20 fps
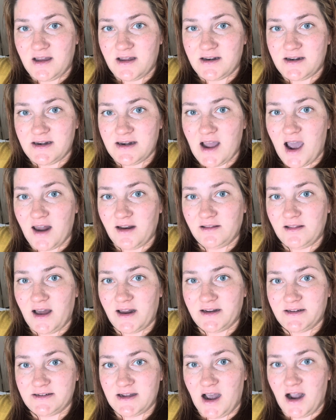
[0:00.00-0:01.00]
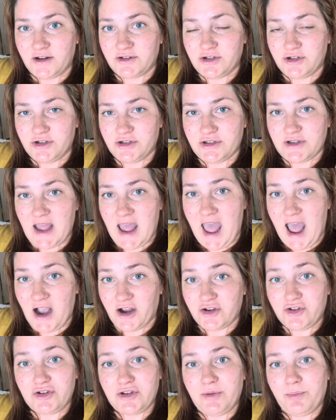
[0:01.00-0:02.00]
not a lot of doctors
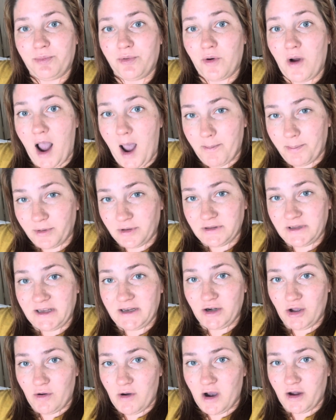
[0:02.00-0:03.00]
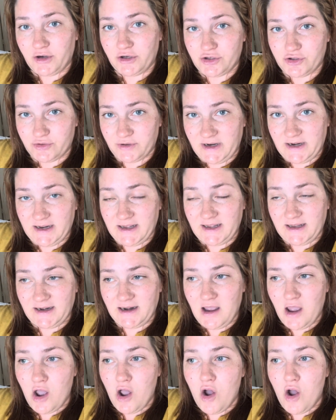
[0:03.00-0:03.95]
actually properly know how to treat it